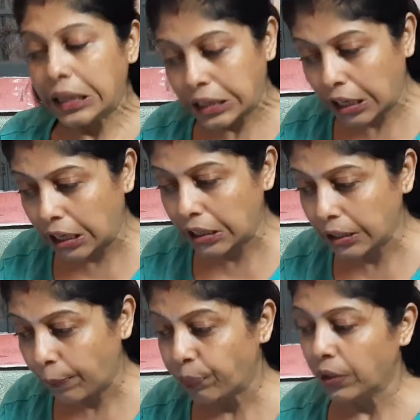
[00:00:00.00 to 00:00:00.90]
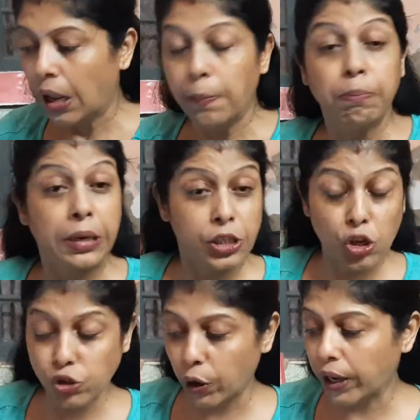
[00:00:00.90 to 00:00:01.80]
Third,
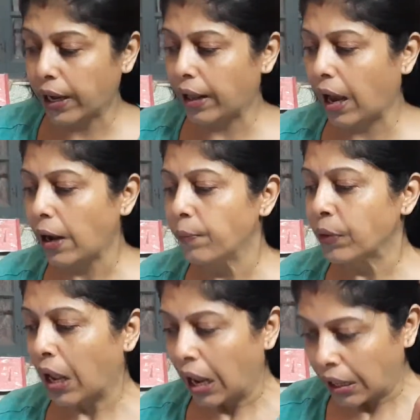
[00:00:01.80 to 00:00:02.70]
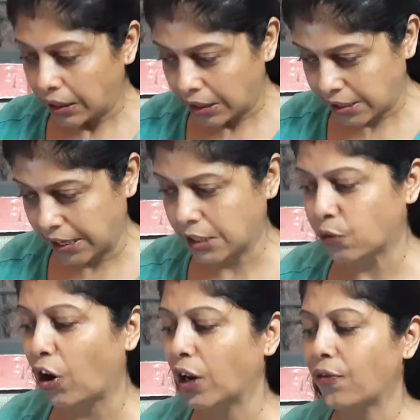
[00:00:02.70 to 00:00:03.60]
Mesozoic era,
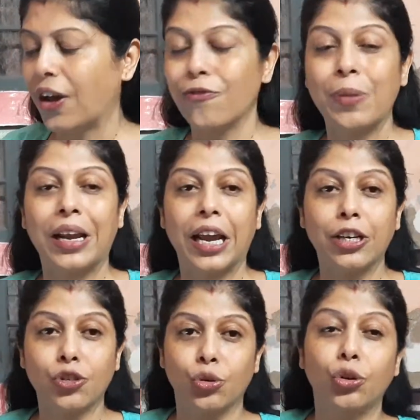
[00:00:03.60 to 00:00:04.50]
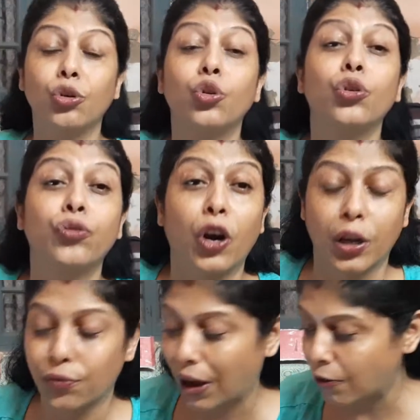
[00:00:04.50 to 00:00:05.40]
645 million to
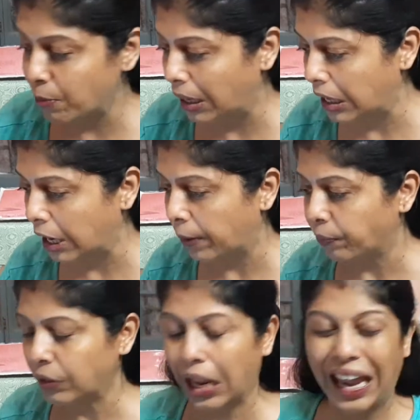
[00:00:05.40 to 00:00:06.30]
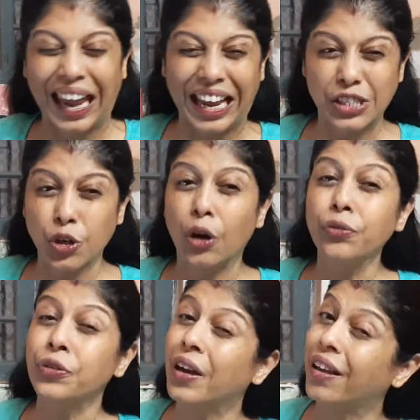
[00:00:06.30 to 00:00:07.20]
245 million, age
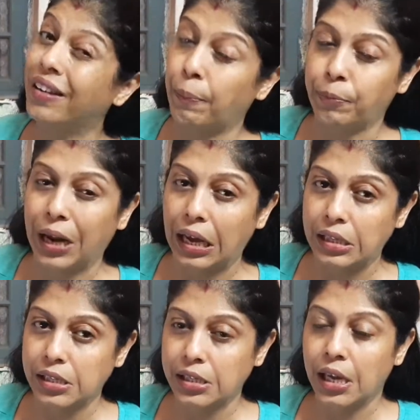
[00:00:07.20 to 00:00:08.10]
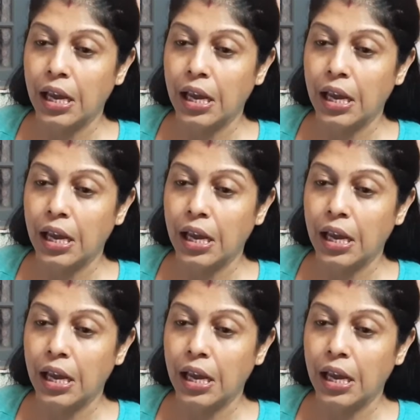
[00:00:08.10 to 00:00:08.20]
of reptiles.